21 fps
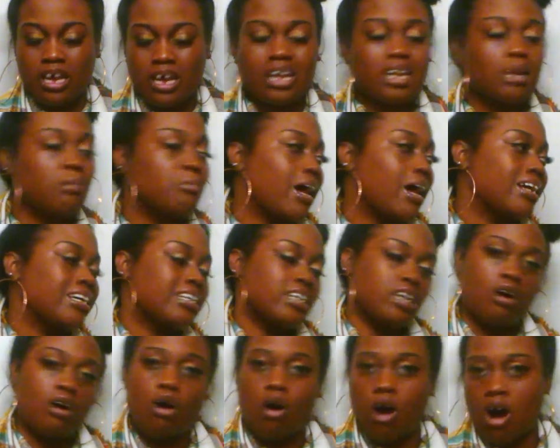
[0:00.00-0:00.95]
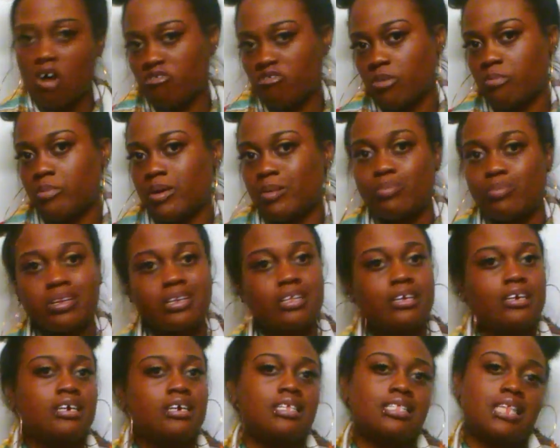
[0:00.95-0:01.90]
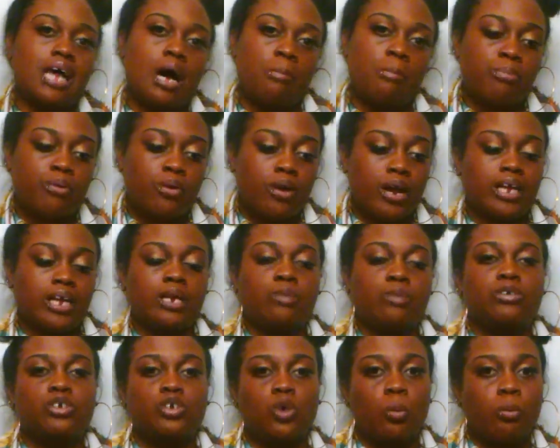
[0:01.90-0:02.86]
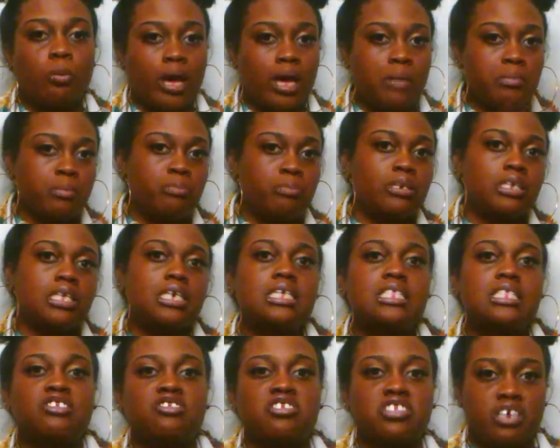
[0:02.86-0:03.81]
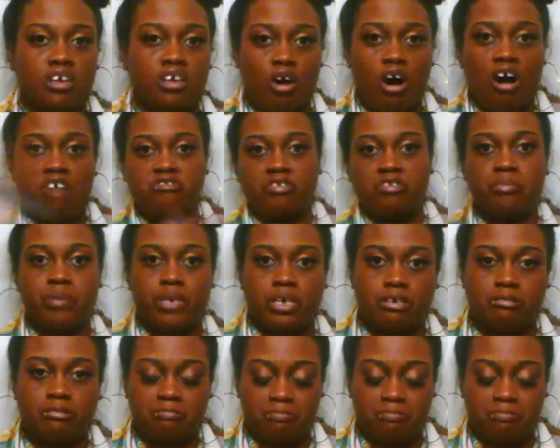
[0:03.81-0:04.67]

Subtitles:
And I'm like, get off of me, please. I'm pregnant with your baby. Please just get off of me.